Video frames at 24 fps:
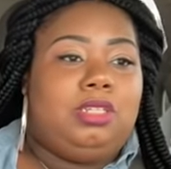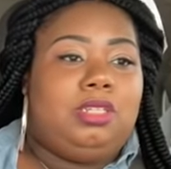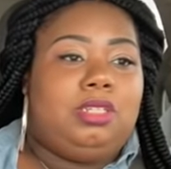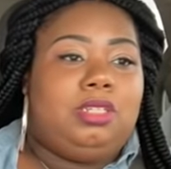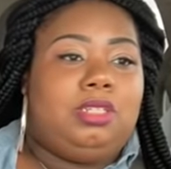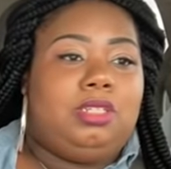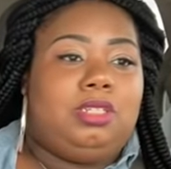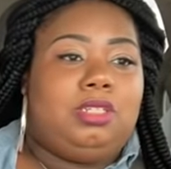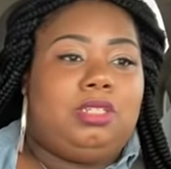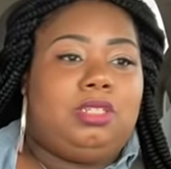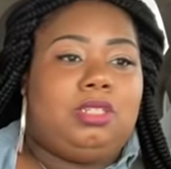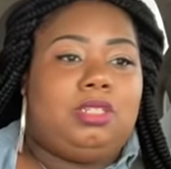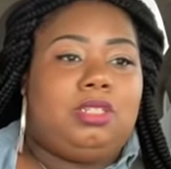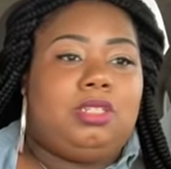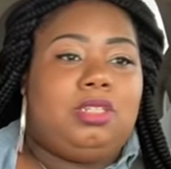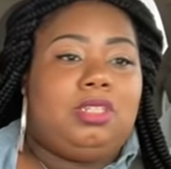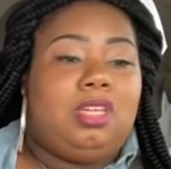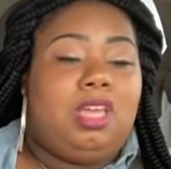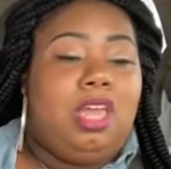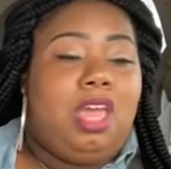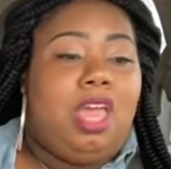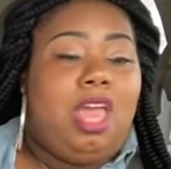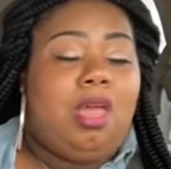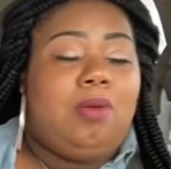Yeah, it was
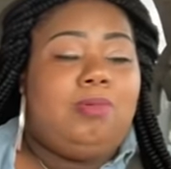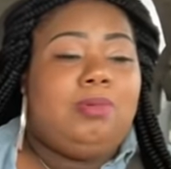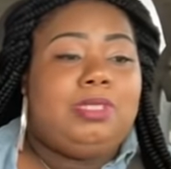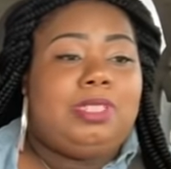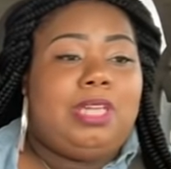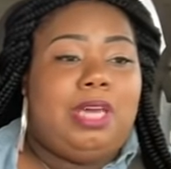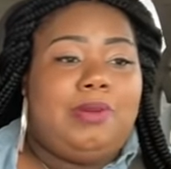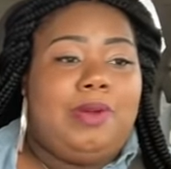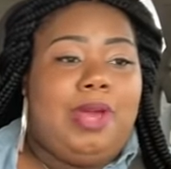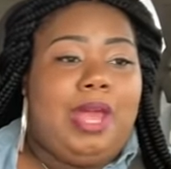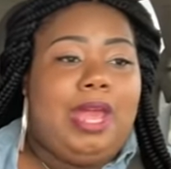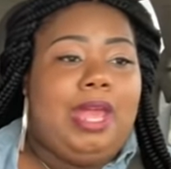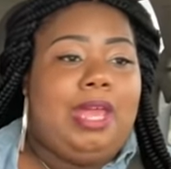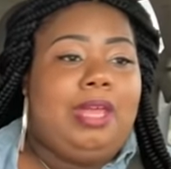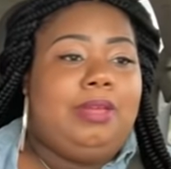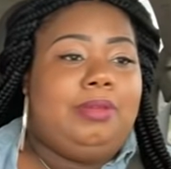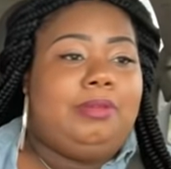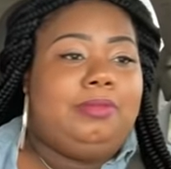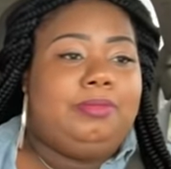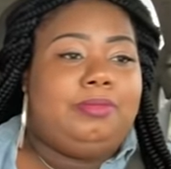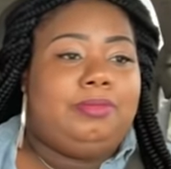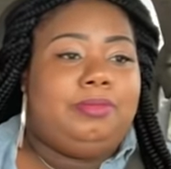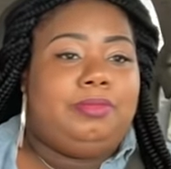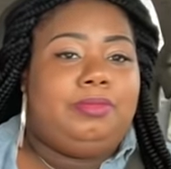good. It was all right.
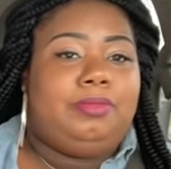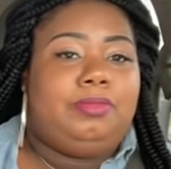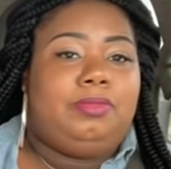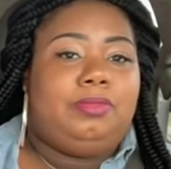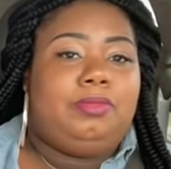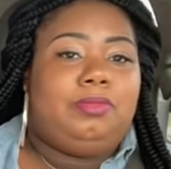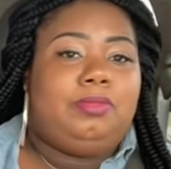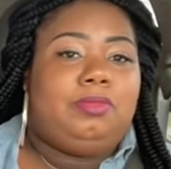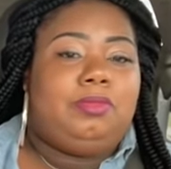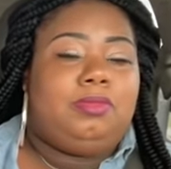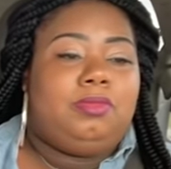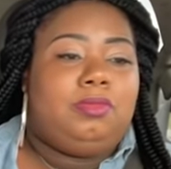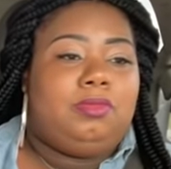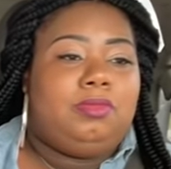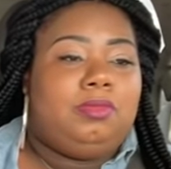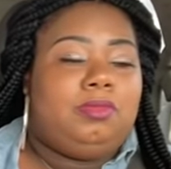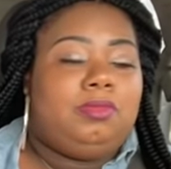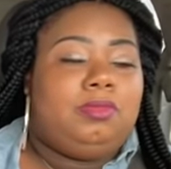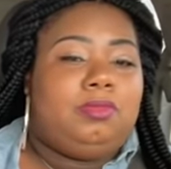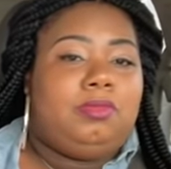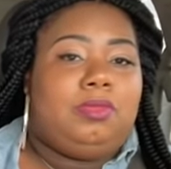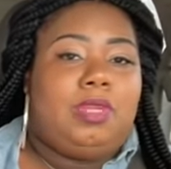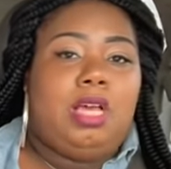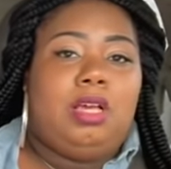Let's try it.
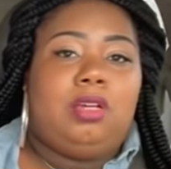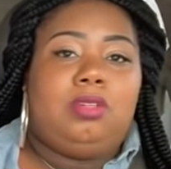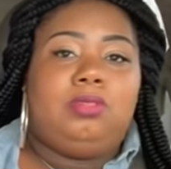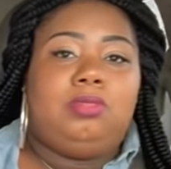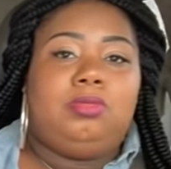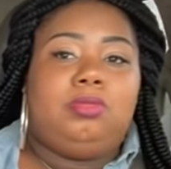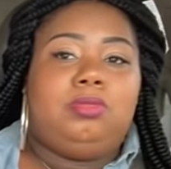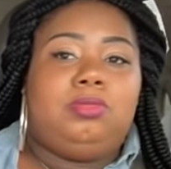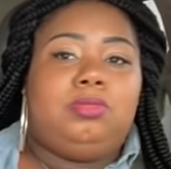No.